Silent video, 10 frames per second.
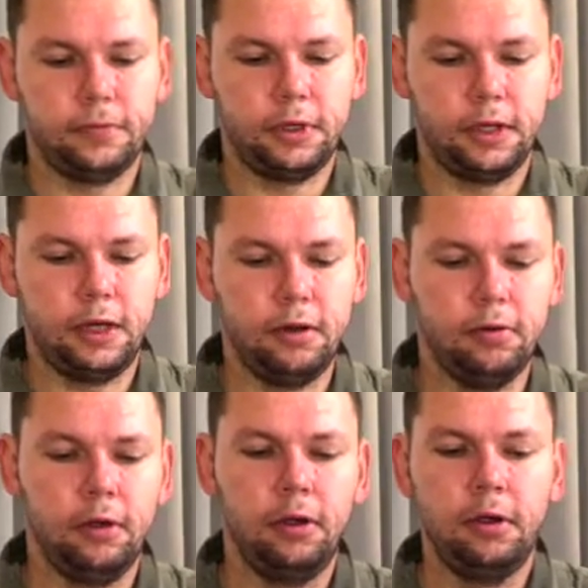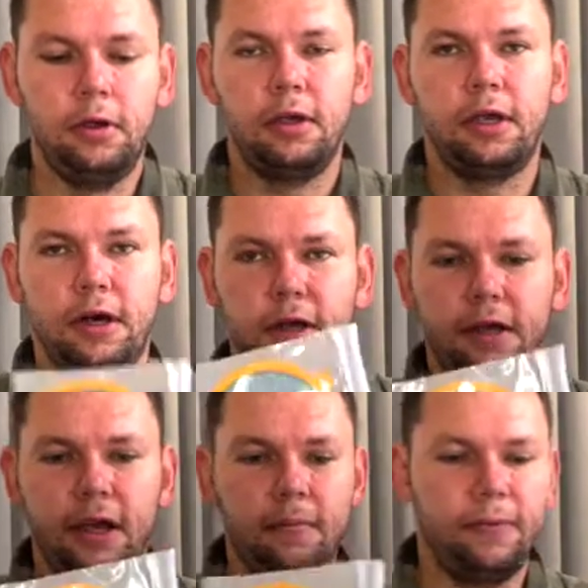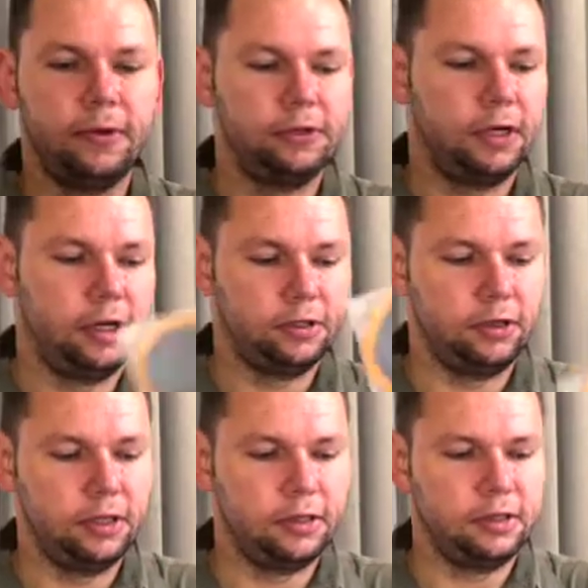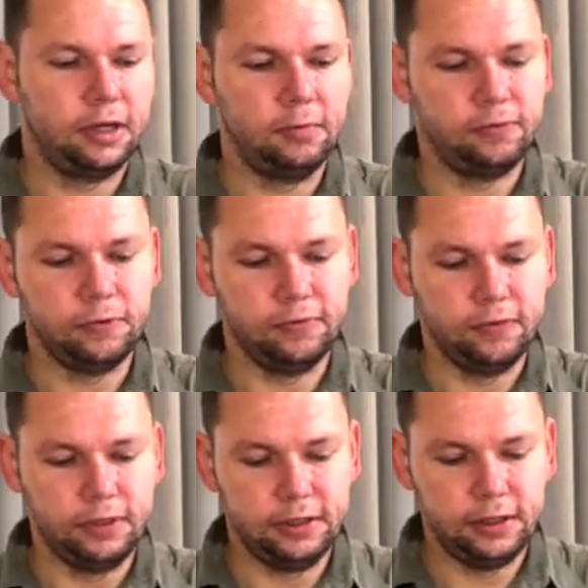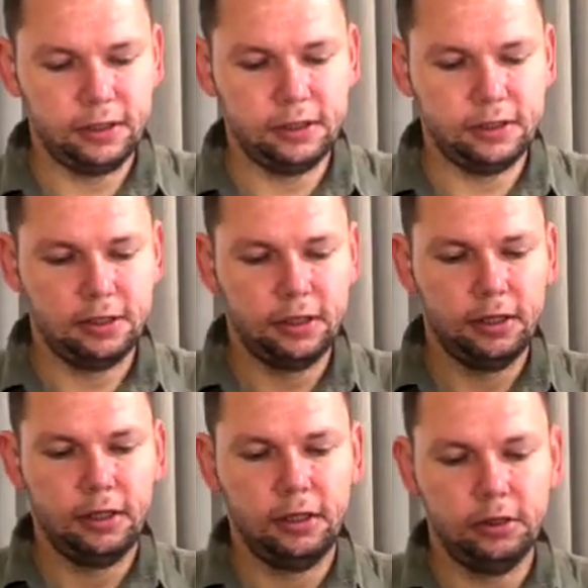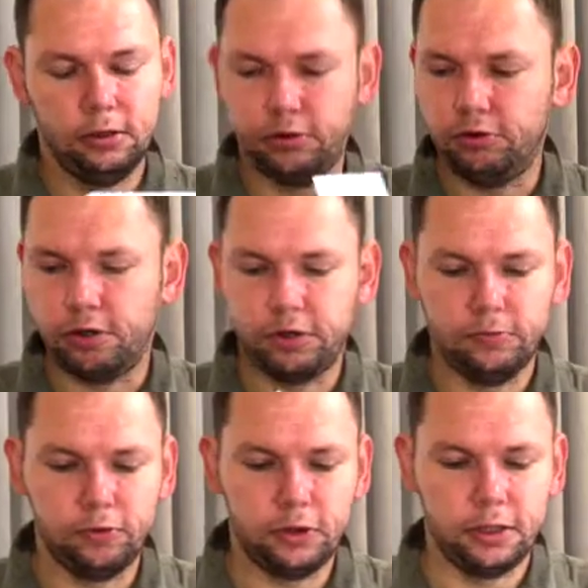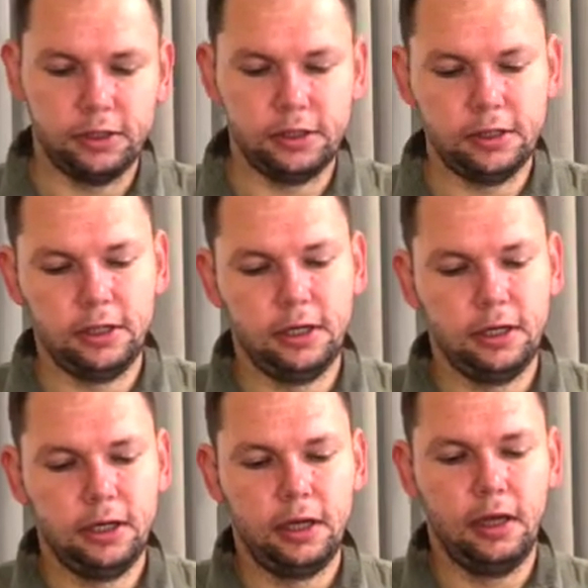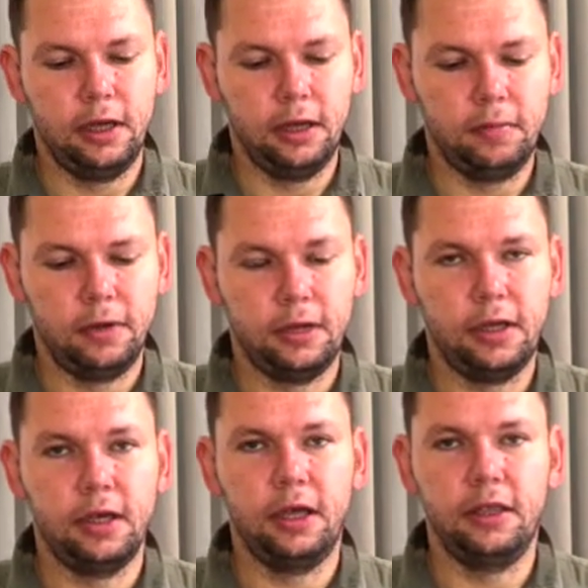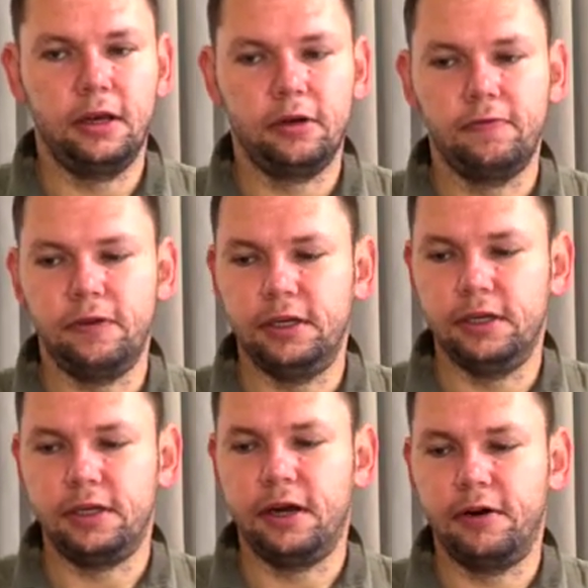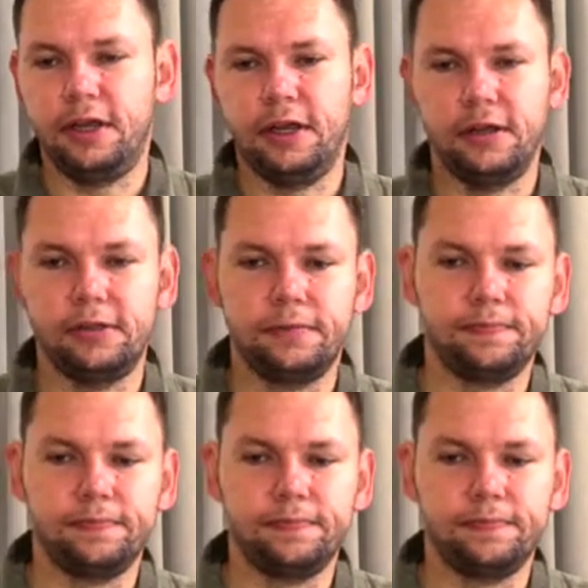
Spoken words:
Okay, get our cap. As you guys know, that's the same as for the V6, the instruction booklet, and then a convenient carry case.